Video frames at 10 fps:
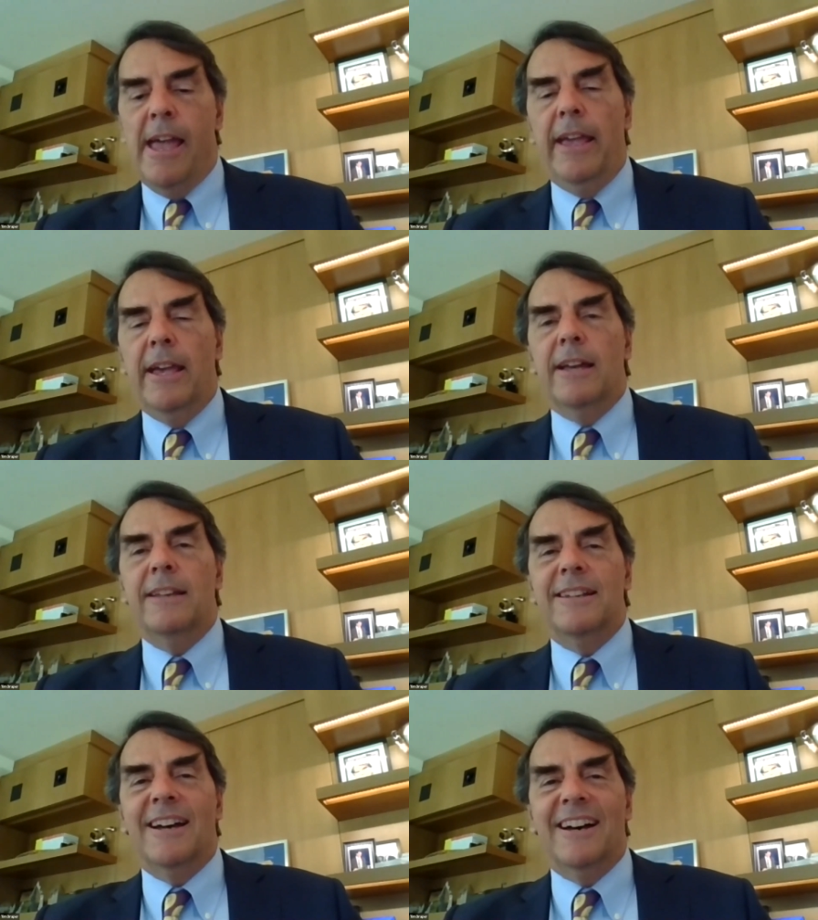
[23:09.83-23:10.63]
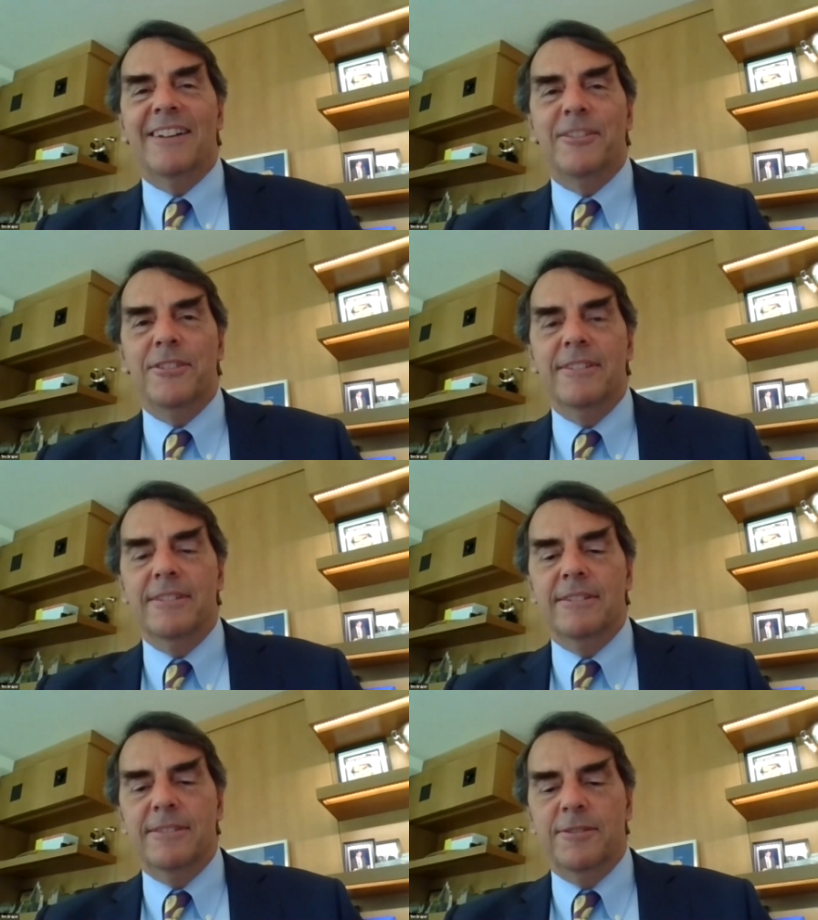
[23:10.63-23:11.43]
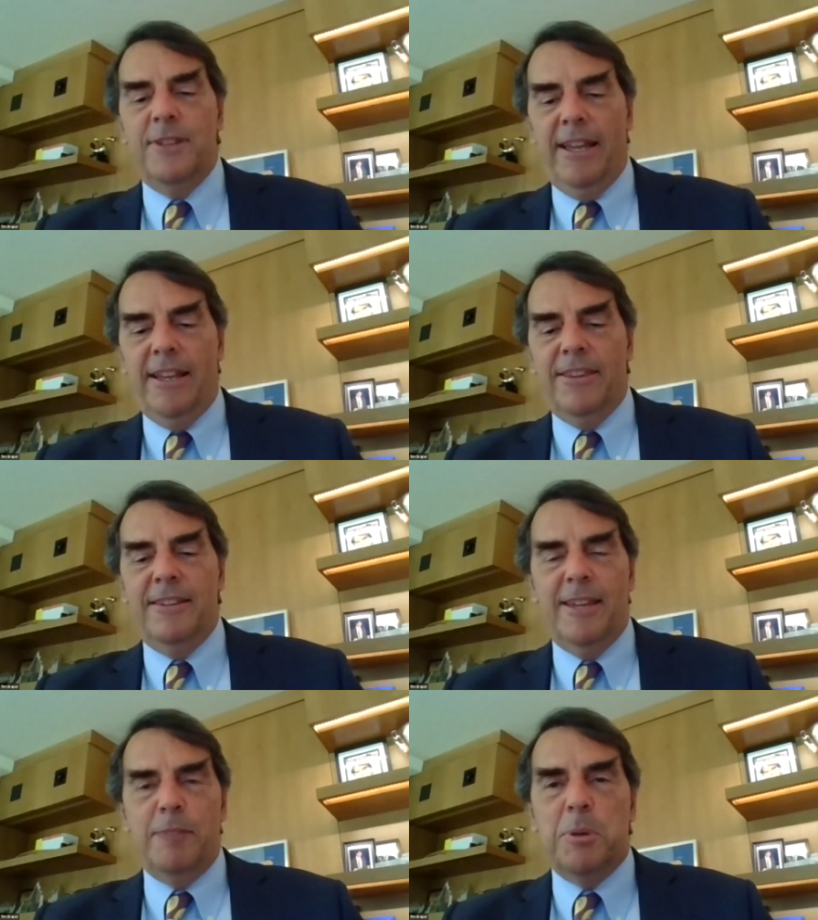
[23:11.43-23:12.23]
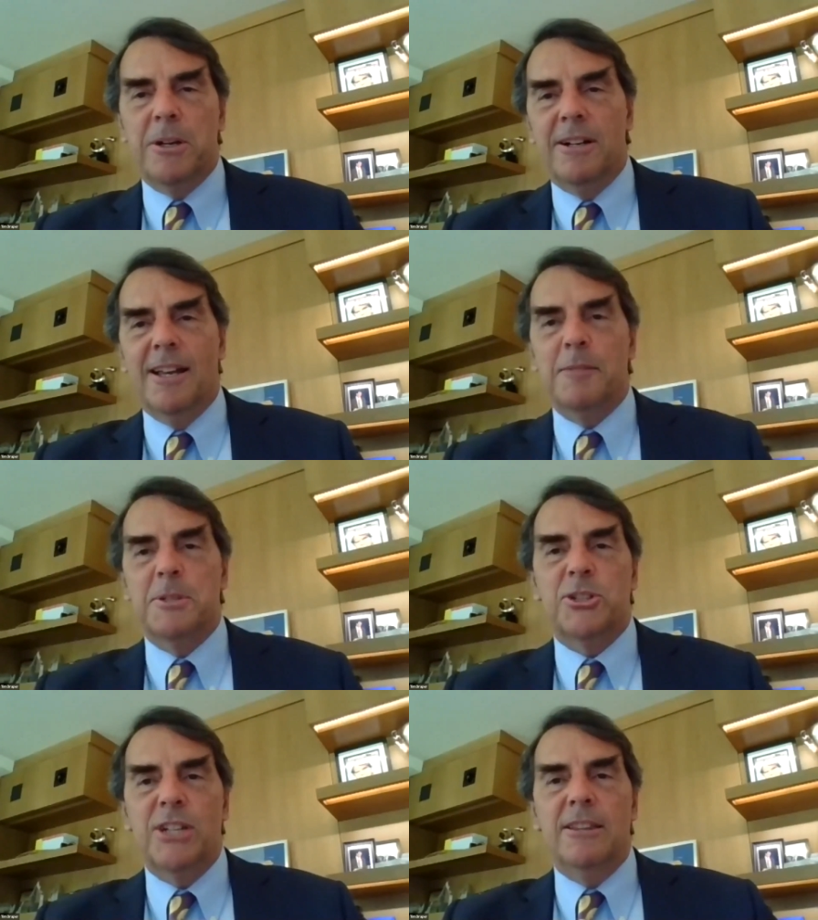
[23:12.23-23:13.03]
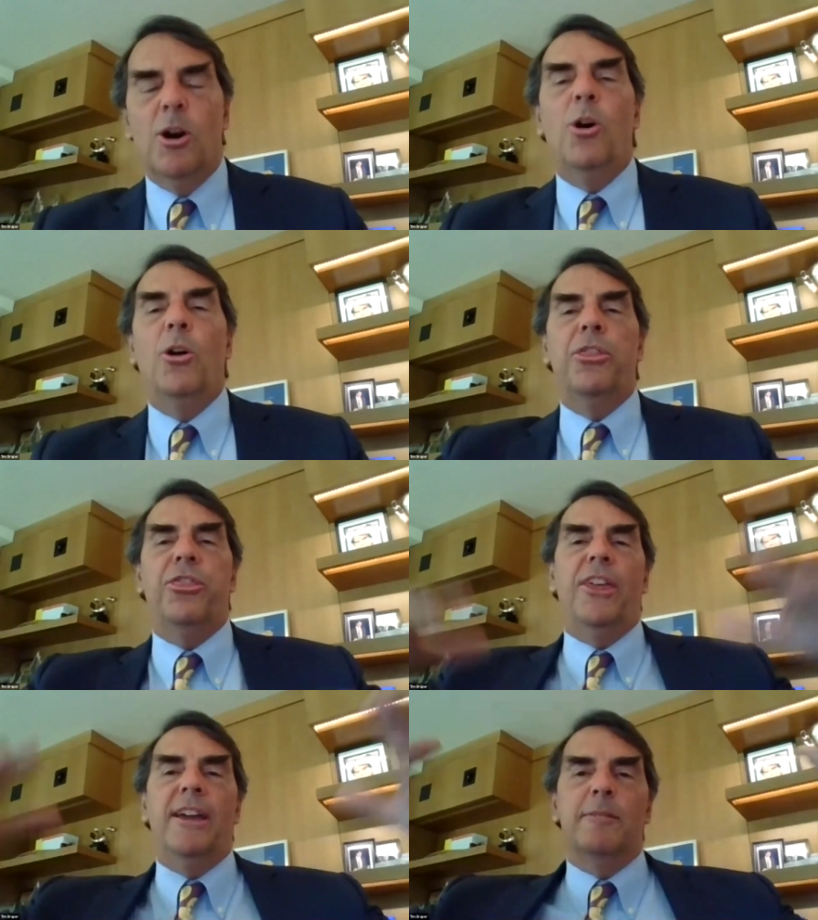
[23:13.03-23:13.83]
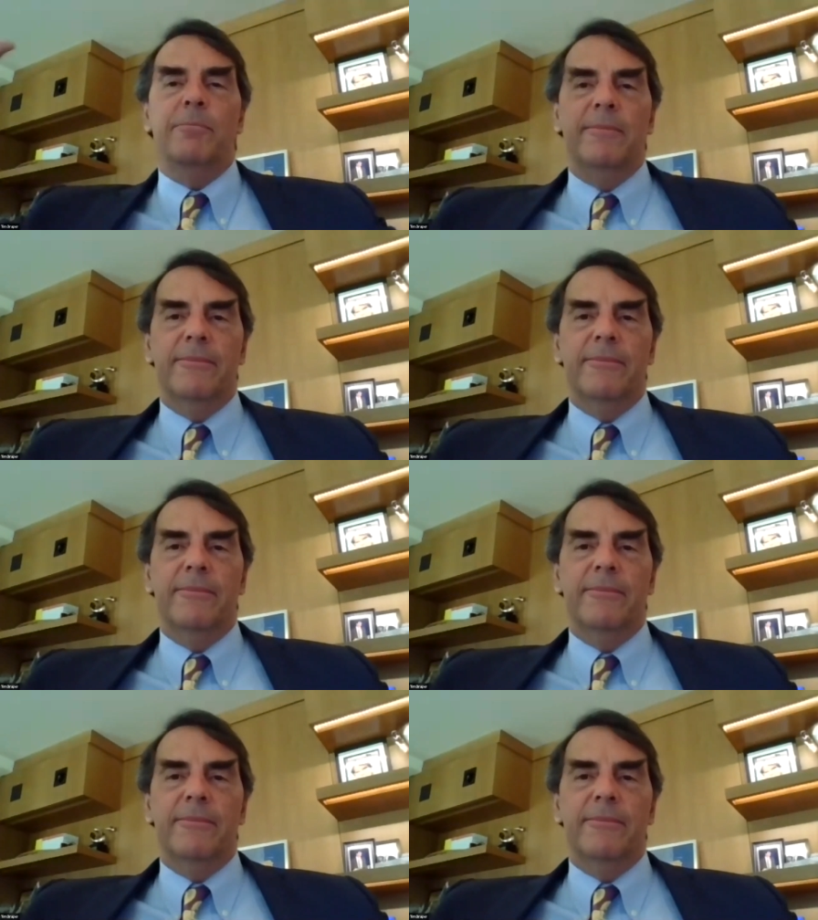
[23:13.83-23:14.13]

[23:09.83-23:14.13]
And they put it on the machine. The whole thing